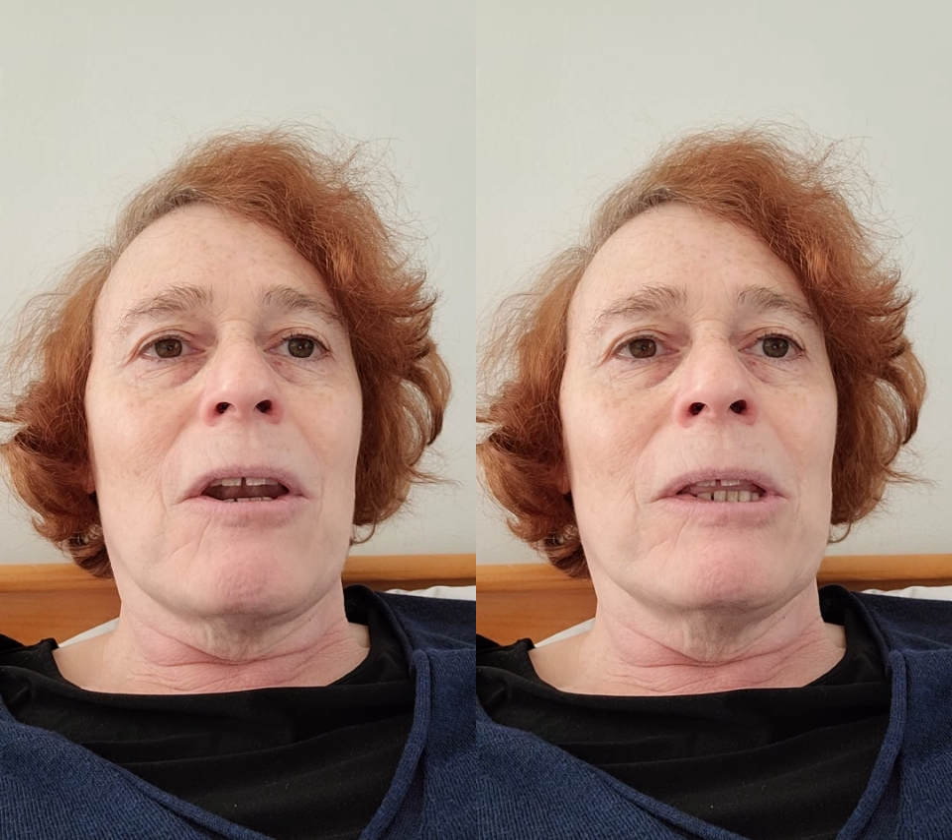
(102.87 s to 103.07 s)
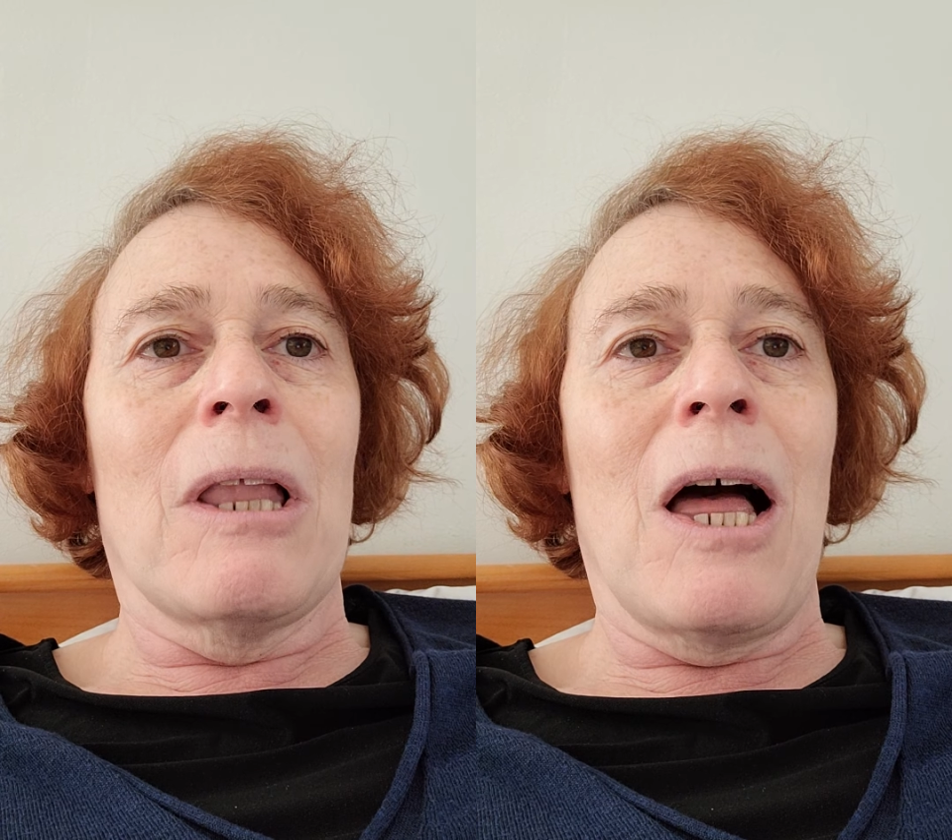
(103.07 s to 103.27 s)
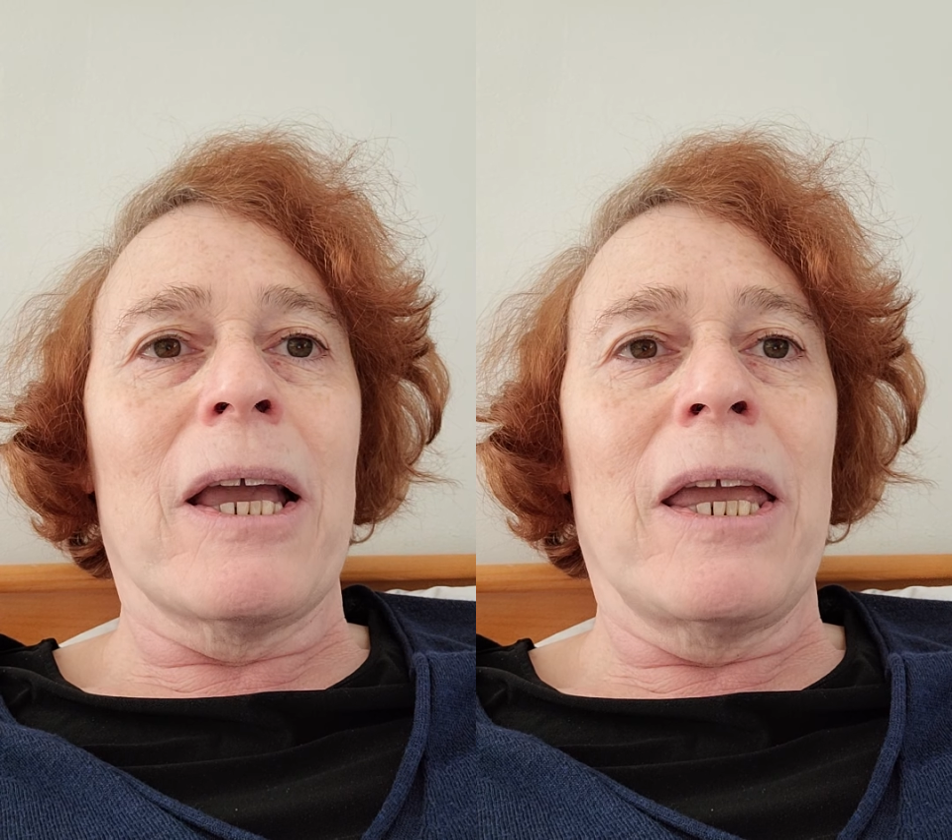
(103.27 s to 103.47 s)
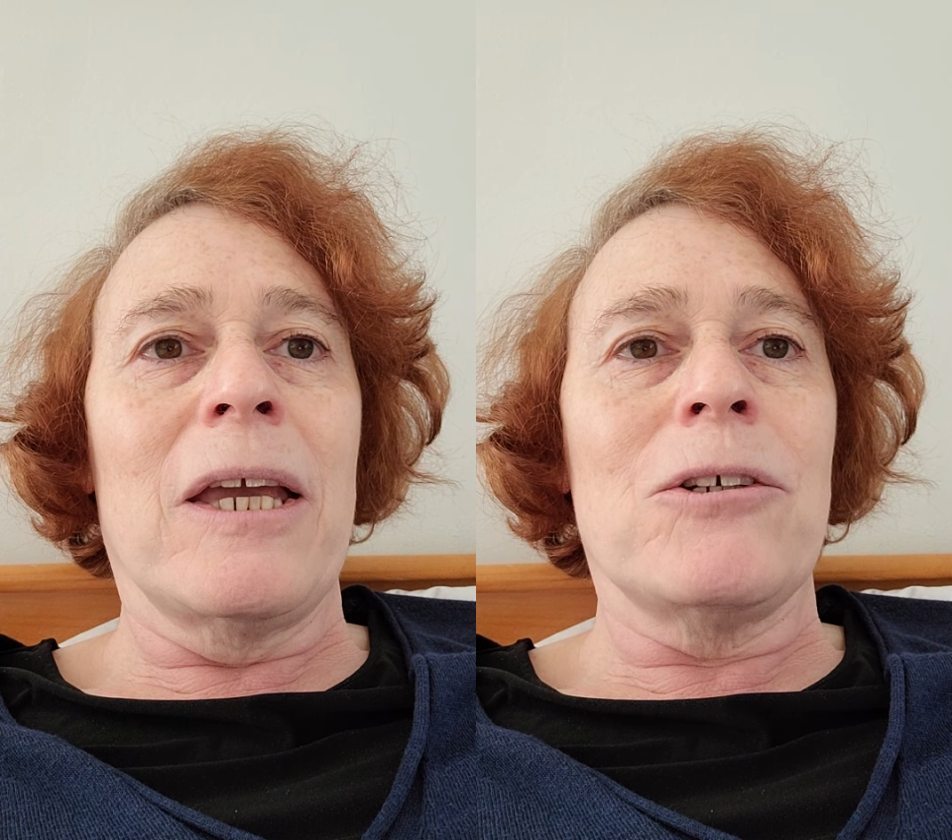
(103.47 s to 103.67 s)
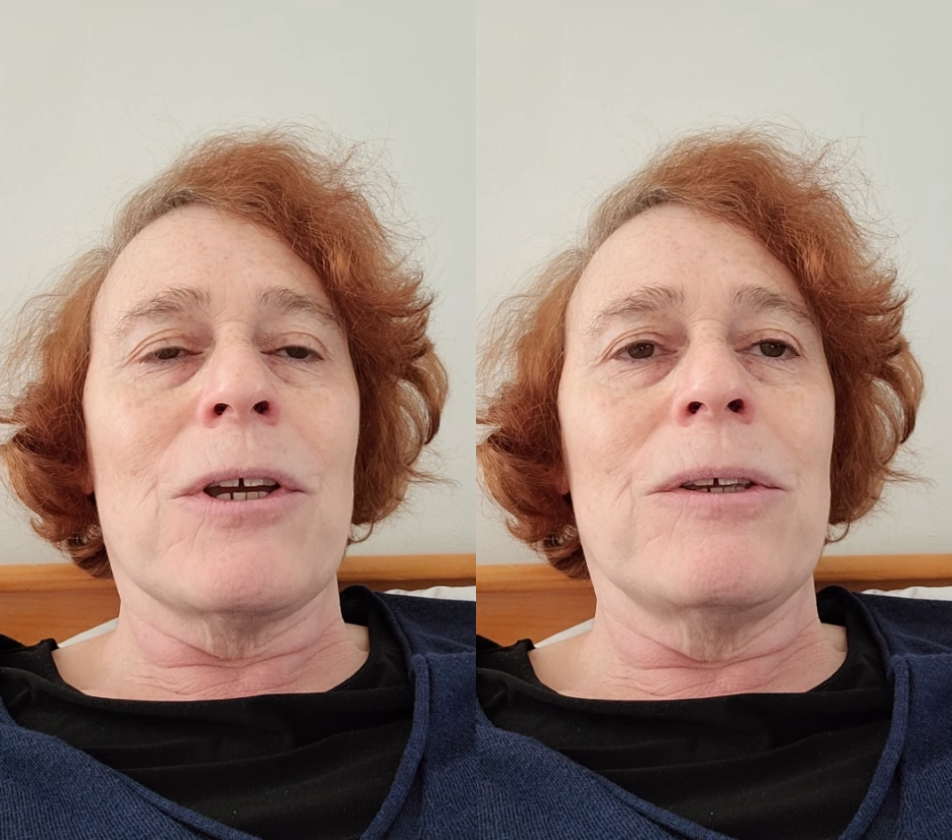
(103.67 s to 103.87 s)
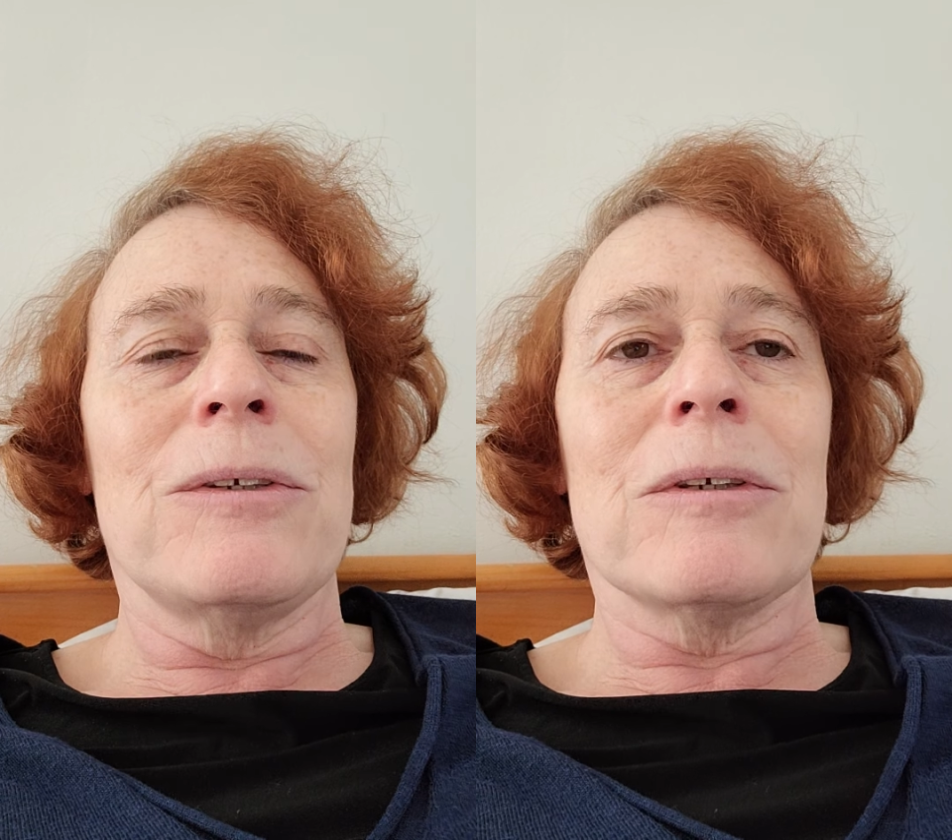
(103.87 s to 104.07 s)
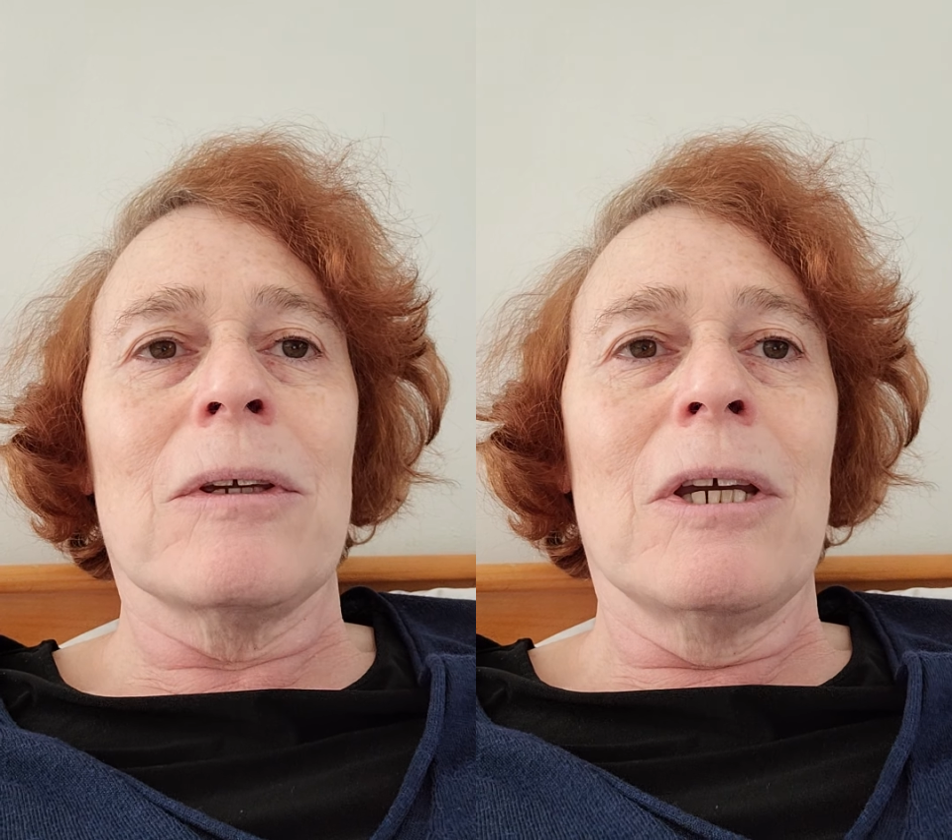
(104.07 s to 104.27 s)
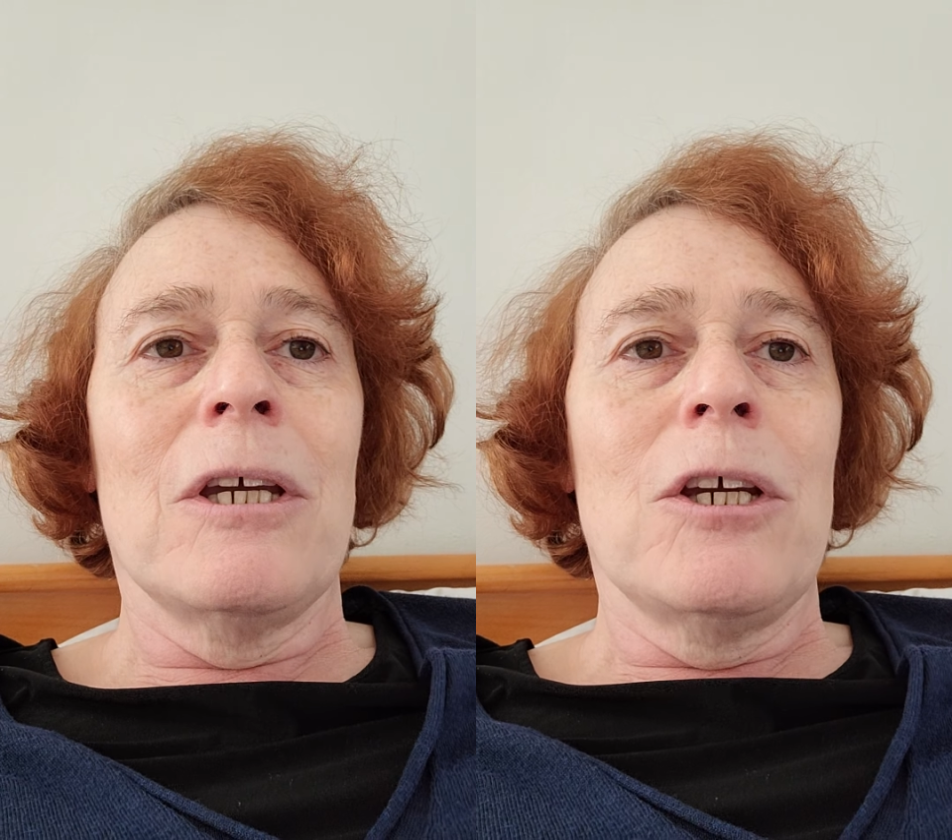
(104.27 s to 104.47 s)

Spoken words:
that unlock cages,